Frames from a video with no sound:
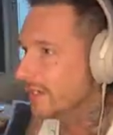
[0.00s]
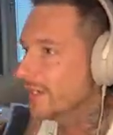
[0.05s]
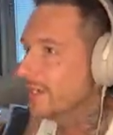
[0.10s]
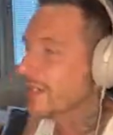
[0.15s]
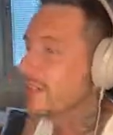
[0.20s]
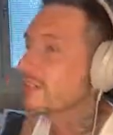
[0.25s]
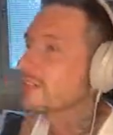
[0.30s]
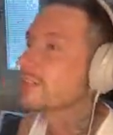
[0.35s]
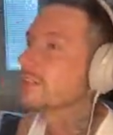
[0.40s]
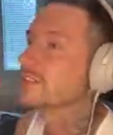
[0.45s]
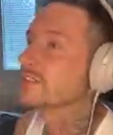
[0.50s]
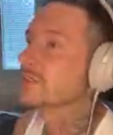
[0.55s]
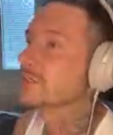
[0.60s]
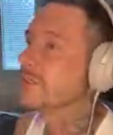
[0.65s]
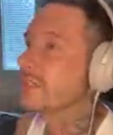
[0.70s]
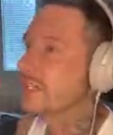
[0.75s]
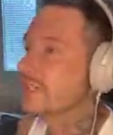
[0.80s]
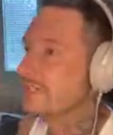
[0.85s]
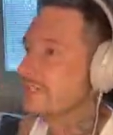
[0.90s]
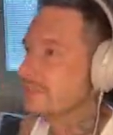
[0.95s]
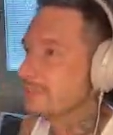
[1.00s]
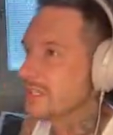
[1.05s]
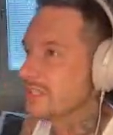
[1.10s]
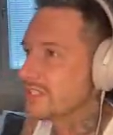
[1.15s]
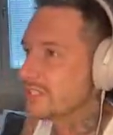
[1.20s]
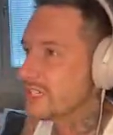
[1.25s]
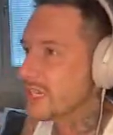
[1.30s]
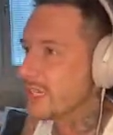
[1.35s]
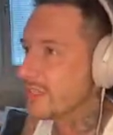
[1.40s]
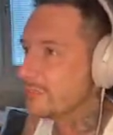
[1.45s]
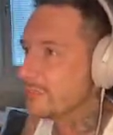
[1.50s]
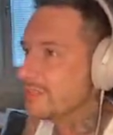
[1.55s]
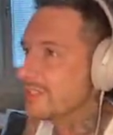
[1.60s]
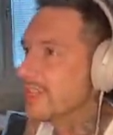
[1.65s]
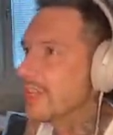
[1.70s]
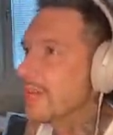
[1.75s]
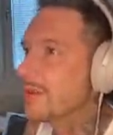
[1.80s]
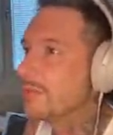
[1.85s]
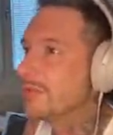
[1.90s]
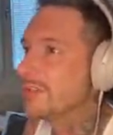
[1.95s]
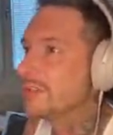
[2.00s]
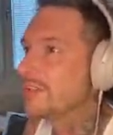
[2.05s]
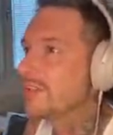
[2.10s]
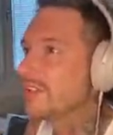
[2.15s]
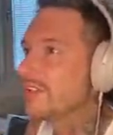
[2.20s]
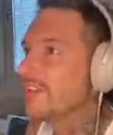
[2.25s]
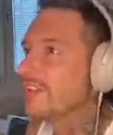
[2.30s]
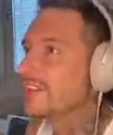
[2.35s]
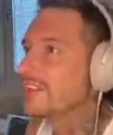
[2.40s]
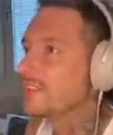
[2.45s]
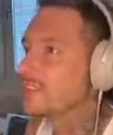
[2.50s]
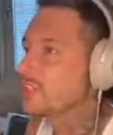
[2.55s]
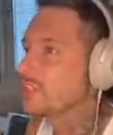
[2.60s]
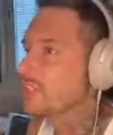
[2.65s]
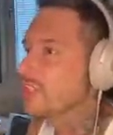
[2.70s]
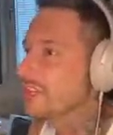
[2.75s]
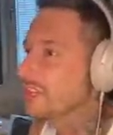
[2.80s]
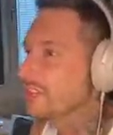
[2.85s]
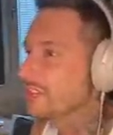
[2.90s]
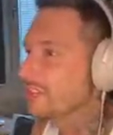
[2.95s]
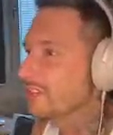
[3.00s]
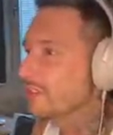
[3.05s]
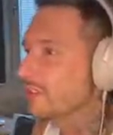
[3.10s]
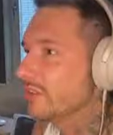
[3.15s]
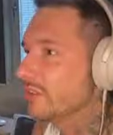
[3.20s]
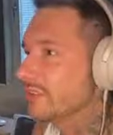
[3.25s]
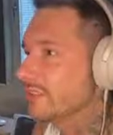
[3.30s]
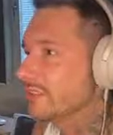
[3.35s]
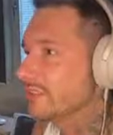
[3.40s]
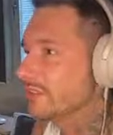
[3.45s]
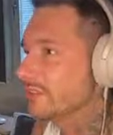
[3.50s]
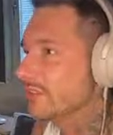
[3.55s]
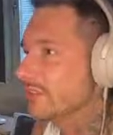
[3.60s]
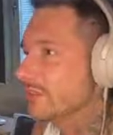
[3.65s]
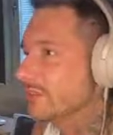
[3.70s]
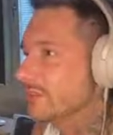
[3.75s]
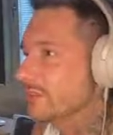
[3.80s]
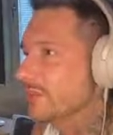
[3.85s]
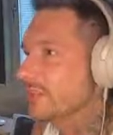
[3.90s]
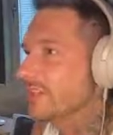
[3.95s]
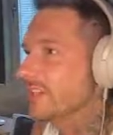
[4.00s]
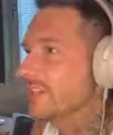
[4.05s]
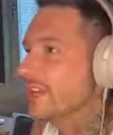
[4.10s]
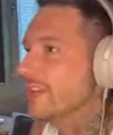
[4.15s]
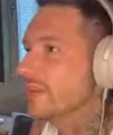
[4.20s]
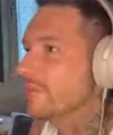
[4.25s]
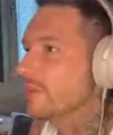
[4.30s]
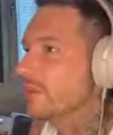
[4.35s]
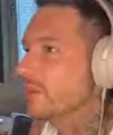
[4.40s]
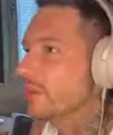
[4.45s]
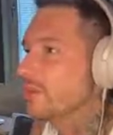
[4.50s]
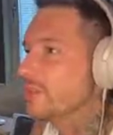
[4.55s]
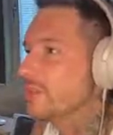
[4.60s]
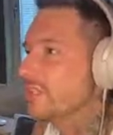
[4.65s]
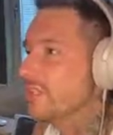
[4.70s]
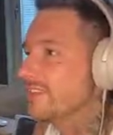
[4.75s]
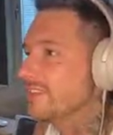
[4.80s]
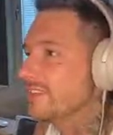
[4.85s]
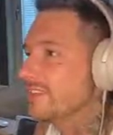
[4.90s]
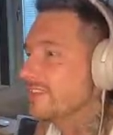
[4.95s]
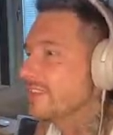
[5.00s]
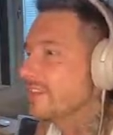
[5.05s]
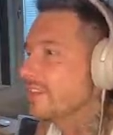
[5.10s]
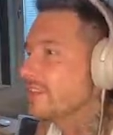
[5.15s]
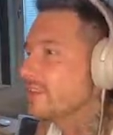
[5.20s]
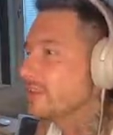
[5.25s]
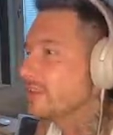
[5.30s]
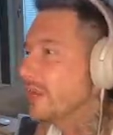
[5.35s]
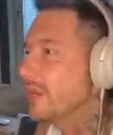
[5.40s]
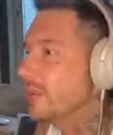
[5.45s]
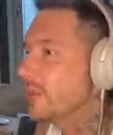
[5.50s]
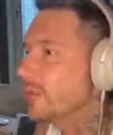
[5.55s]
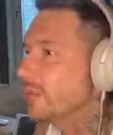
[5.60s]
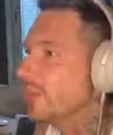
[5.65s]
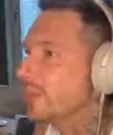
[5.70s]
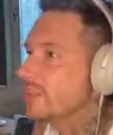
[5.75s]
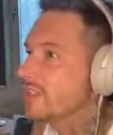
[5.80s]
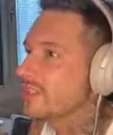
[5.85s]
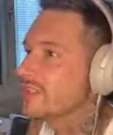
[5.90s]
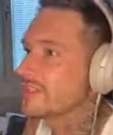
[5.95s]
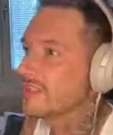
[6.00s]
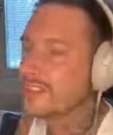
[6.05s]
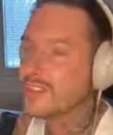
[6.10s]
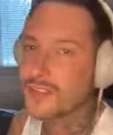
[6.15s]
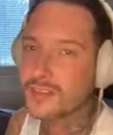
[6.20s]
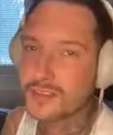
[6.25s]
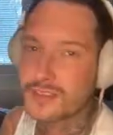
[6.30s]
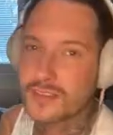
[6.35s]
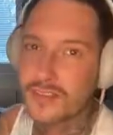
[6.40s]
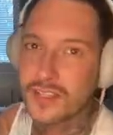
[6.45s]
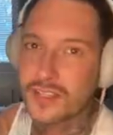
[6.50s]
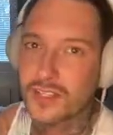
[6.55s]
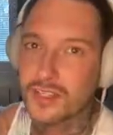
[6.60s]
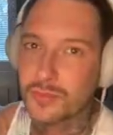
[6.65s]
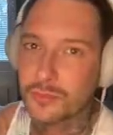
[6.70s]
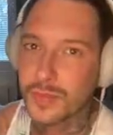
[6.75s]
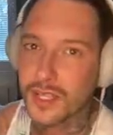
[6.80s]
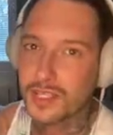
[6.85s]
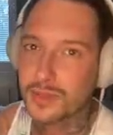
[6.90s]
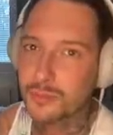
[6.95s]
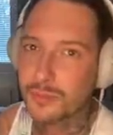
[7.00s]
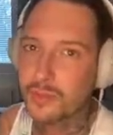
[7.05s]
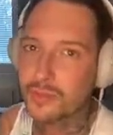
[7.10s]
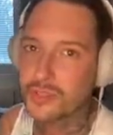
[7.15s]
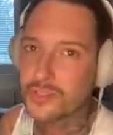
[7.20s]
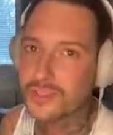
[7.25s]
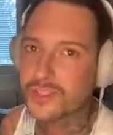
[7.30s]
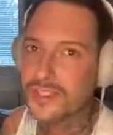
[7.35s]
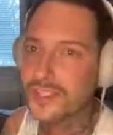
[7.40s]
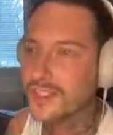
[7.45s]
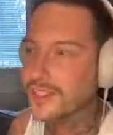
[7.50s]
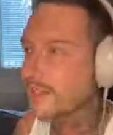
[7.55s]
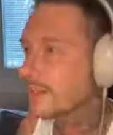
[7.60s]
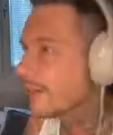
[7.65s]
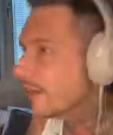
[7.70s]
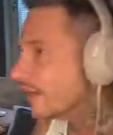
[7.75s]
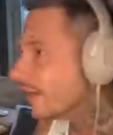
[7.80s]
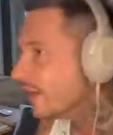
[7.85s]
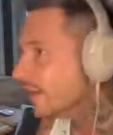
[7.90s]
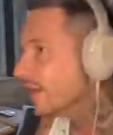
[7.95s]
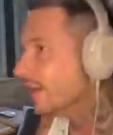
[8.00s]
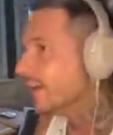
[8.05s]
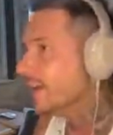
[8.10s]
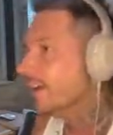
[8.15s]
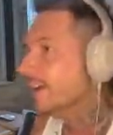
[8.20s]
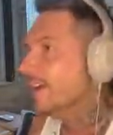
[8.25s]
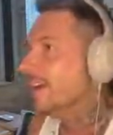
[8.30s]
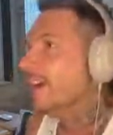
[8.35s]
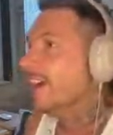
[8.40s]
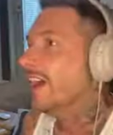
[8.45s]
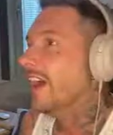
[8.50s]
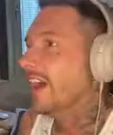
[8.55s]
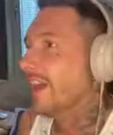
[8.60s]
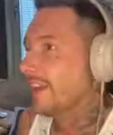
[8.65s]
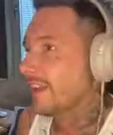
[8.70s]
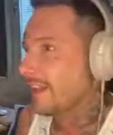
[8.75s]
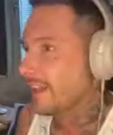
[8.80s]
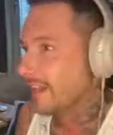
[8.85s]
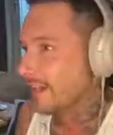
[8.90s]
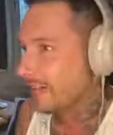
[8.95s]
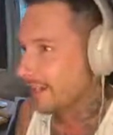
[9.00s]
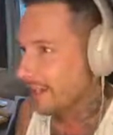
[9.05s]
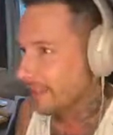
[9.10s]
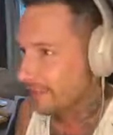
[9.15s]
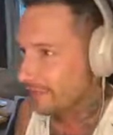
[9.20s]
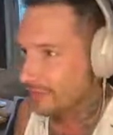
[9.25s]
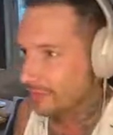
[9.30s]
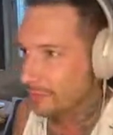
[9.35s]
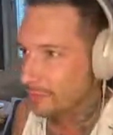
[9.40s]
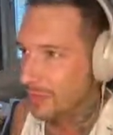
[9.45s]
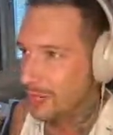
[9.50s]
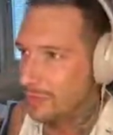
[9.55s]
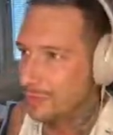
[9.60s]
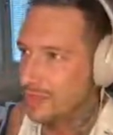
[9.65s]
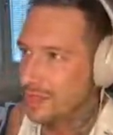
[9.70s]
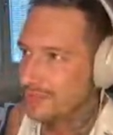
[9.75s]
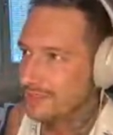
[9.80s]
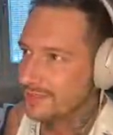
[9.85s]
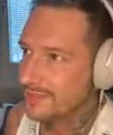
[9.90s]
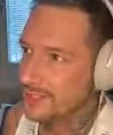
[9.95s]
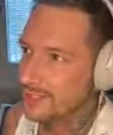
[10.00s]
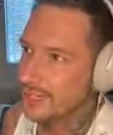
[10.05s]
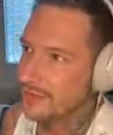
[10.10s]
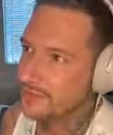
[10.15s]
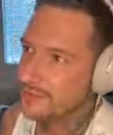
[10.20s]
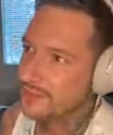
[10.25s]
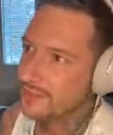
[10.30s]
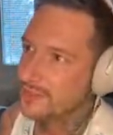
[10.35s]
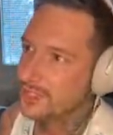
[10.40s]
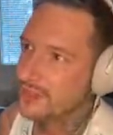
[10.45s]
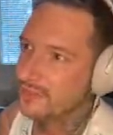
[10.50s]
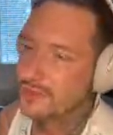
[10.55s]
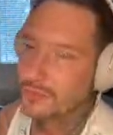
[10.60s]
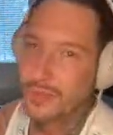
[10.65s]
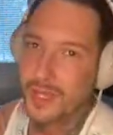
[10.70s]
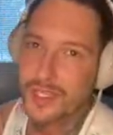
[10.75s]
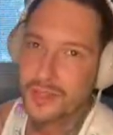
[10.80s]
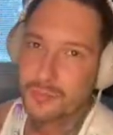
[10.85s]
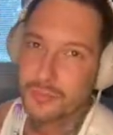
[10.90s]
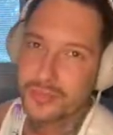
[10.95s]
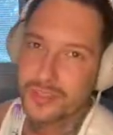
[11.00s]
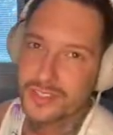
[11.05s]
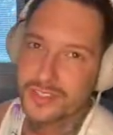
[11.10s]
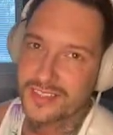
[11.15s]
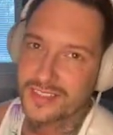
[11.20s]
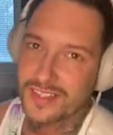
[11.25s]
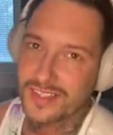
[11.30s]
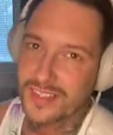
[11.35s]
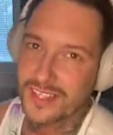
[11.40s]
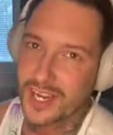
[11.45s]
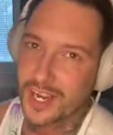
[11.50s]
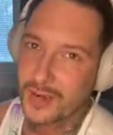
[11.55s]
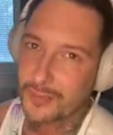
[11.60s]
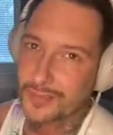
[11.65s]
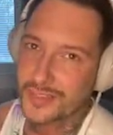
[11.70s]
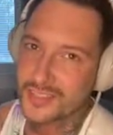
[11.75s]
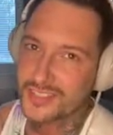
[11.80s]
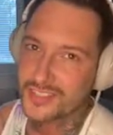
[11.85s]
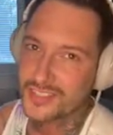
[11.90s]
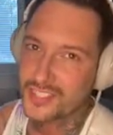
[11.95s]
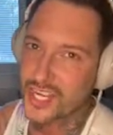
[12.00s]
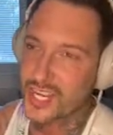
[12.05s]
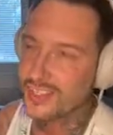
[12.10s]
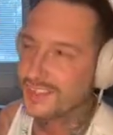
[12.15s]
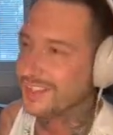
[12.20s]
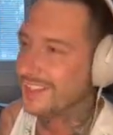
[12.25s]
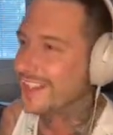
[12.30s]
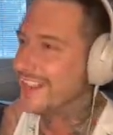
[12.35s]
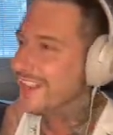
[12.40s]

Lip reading: Of course, up here is my enchantment table and all kinds of shit, you know, all kinds of armor and potions and stuff to make potions, and this is the thing to make potions in. Here you have some weapons and you have stuff to make boots and enchantments and shit like